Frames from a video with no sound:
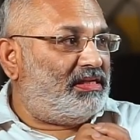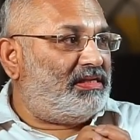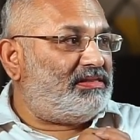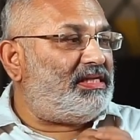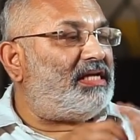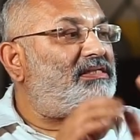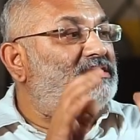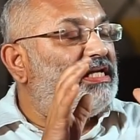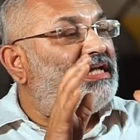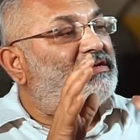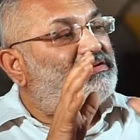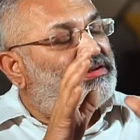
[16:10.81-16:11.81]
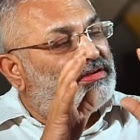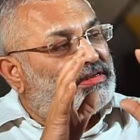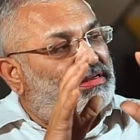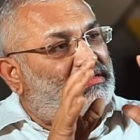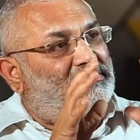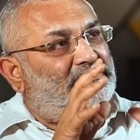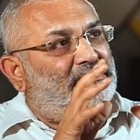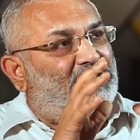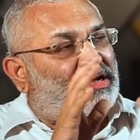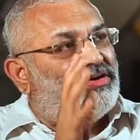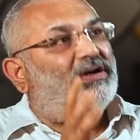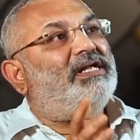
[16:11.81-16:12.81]
They are
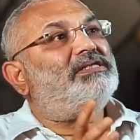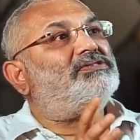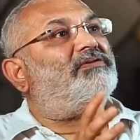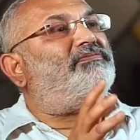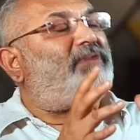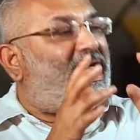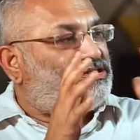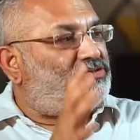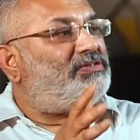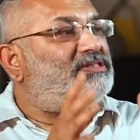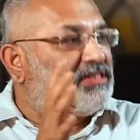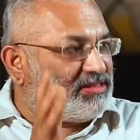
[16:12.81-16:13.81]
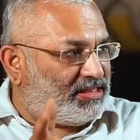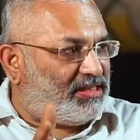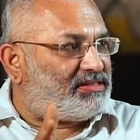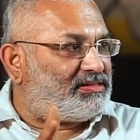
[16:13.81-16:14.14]
recordings of actual surgeries,